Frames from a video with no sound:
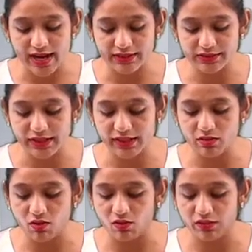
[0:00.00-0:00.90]
acting
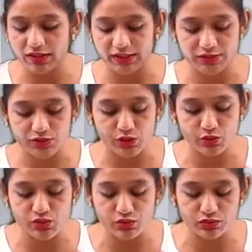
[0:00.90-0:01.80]
on it
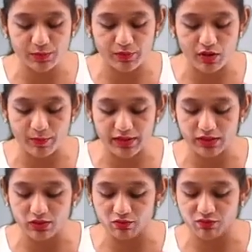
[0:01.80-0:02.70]
due to the
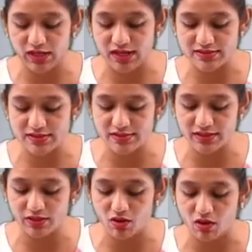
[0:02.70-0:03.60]
property of
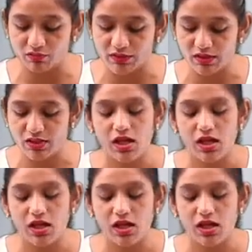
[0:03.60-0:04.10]
elasticity of the